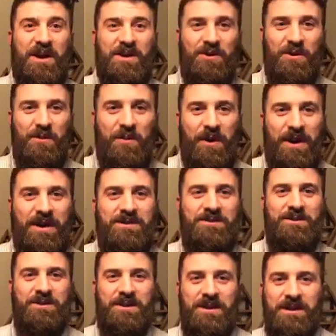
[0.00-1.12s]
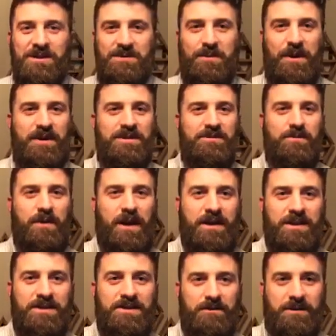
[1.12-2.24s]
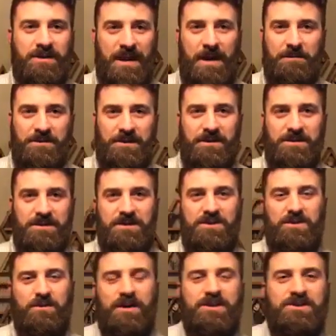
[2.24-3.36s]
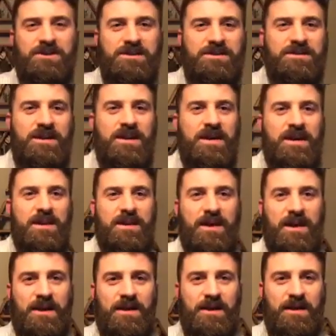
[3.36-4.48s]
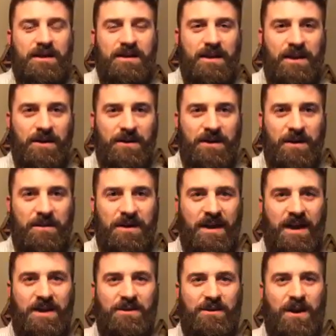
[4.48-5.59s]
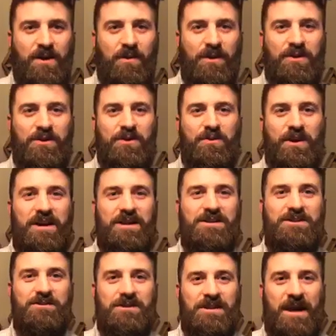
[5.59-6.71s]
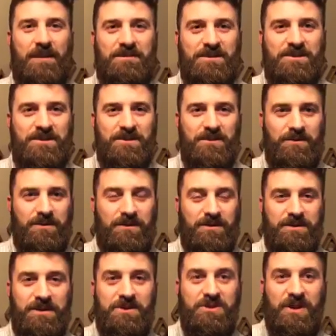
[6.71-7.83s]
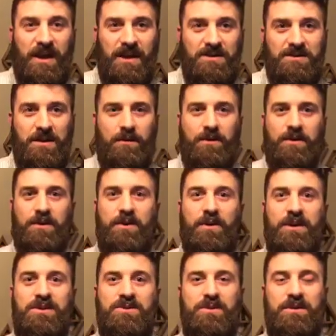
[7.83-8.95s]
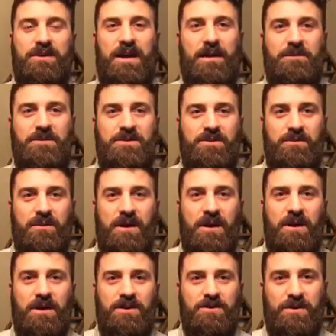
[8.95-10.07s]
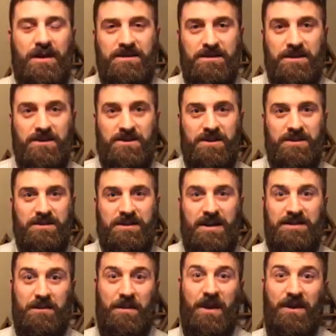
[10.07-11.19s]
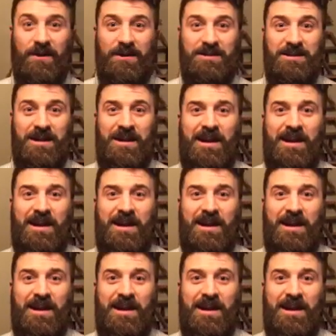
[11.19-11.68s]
your brains, your kids' brains ready to adapt to the situations that are coming at you? How well are you ready to adapt to change? How well are you ready to adapt to transitions? As a parent,